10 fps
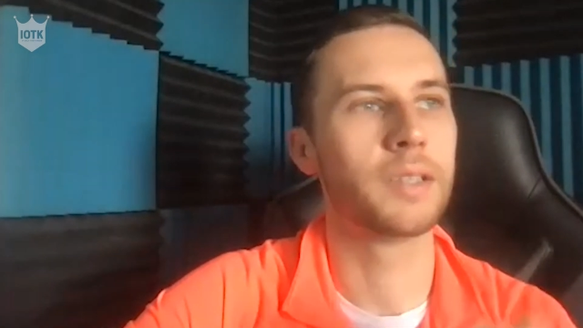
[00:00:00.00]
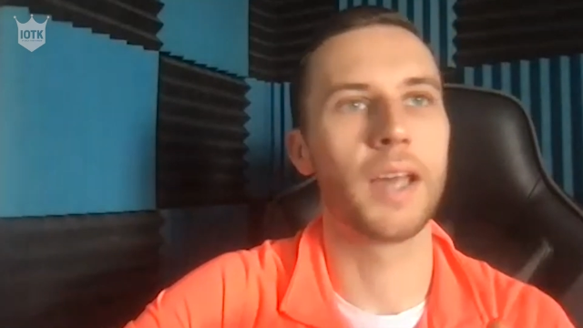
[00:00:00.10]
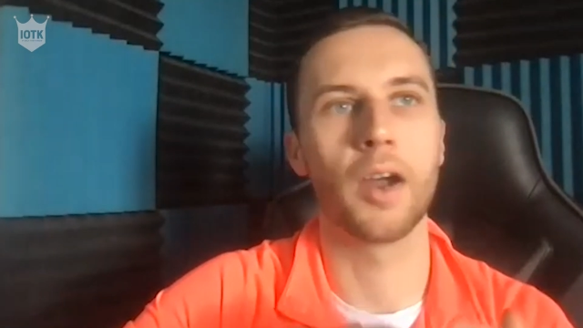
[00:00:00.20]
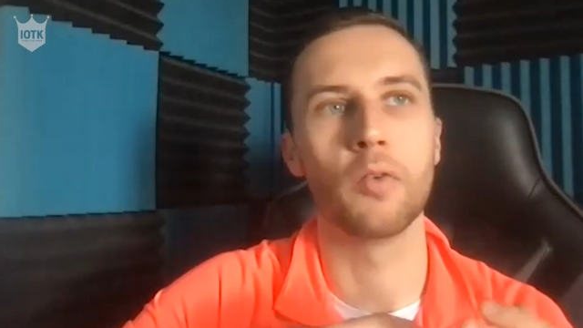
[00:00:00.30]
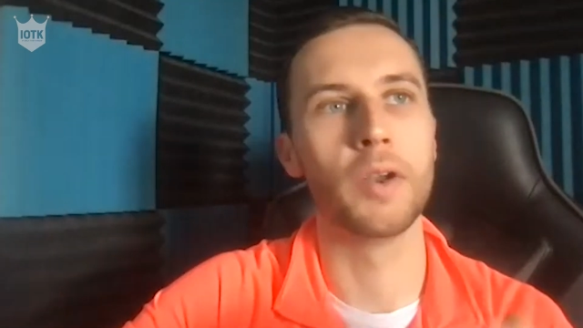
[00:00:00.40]

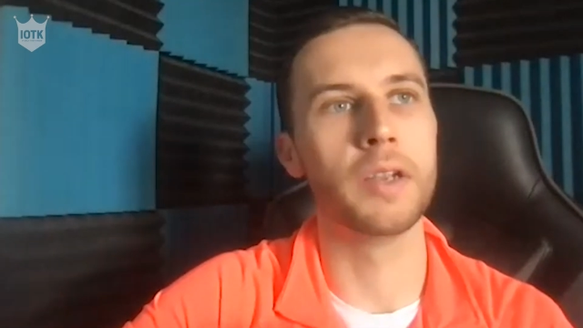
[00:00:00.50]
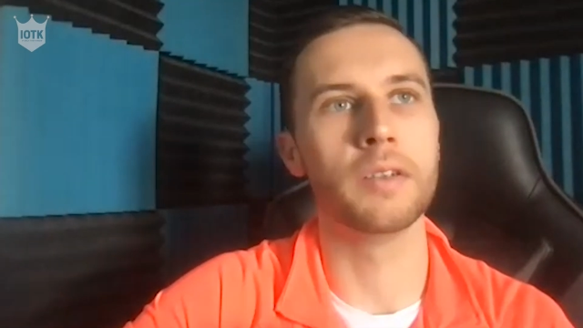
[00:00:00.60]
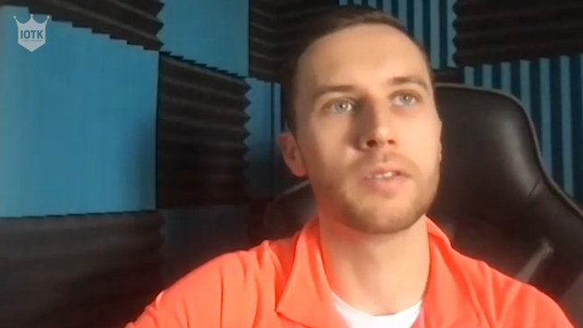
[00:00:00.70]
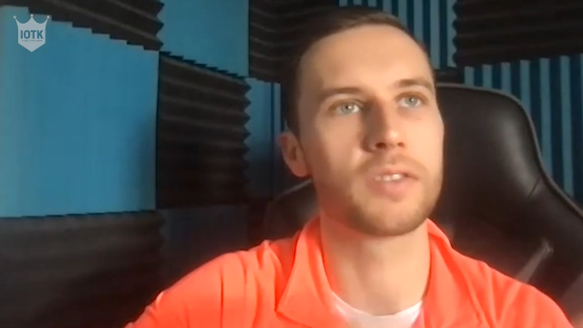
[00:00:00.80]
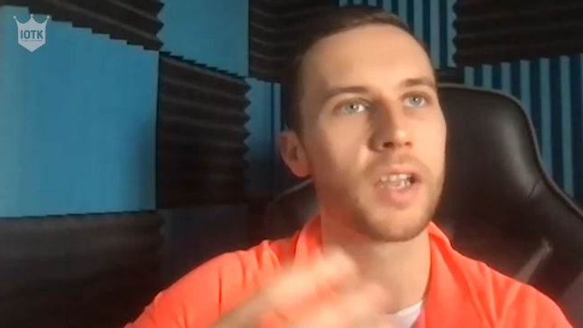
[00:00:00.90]
that are
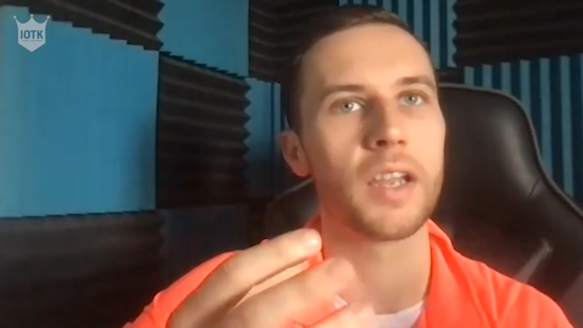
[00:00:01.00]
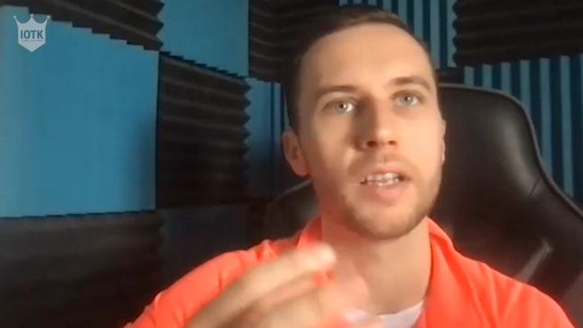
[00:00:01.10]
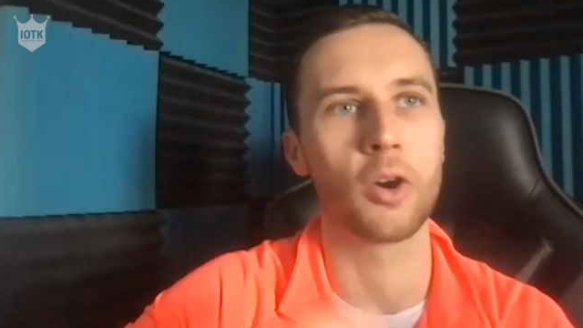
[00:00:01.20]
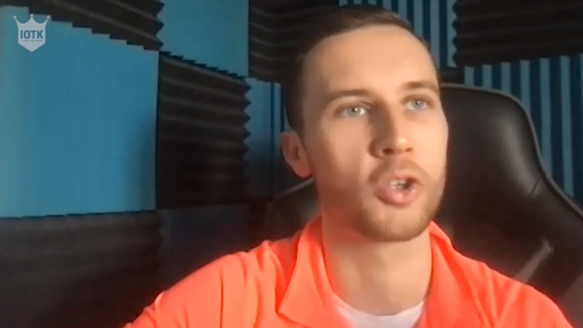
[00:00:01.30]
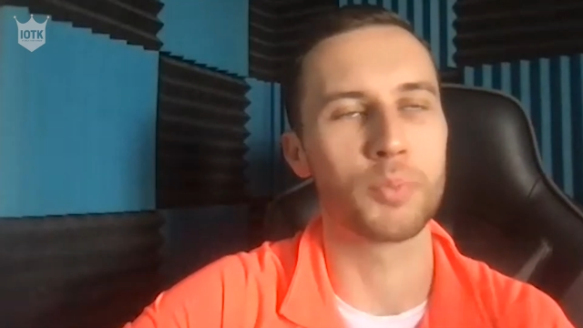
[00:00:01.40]
in,
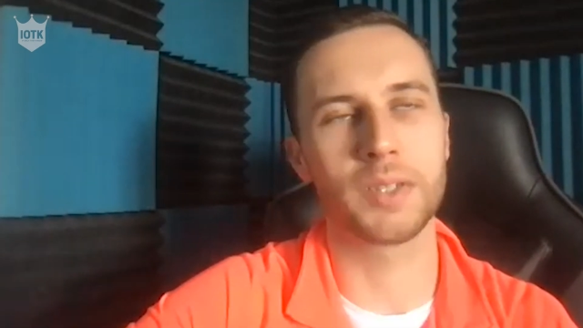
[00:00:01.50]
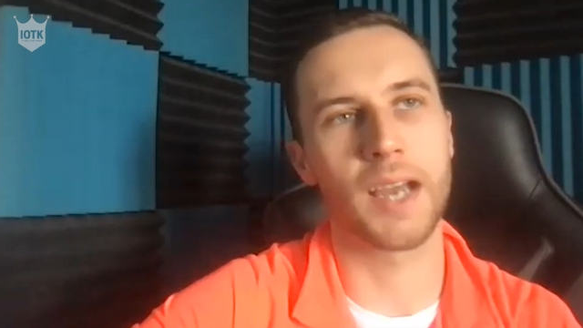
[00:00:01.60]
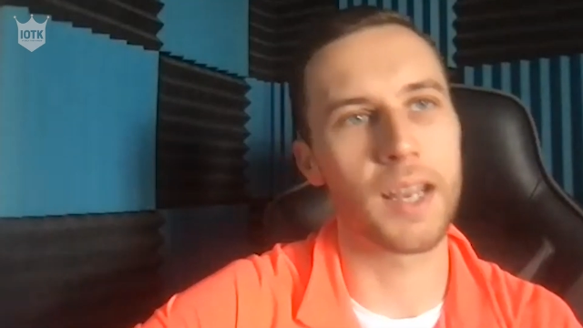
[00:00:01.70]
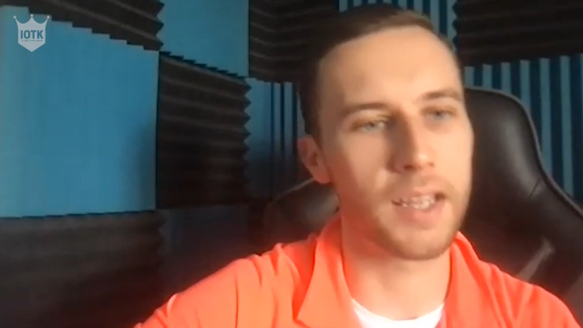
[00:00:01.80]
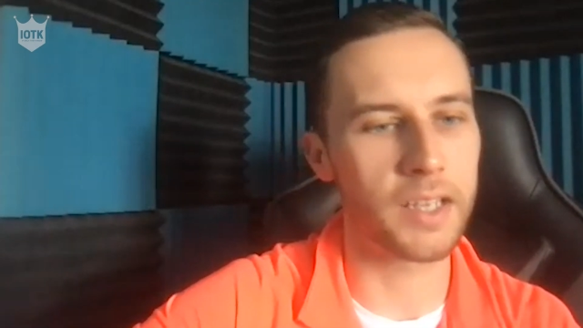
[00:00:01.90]
say,
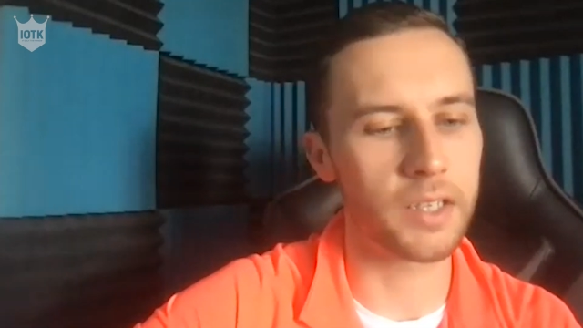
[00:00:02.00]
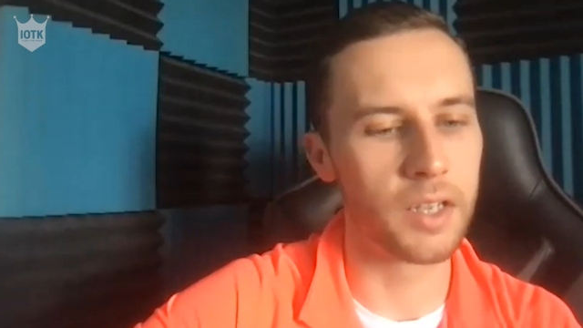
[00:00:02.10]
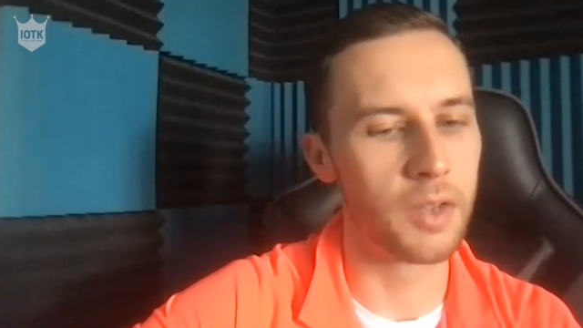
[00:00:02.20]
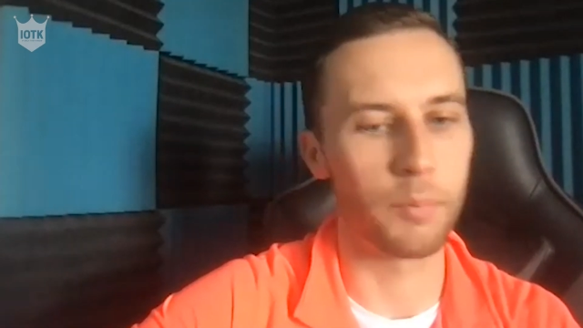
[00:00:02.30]
hospitality,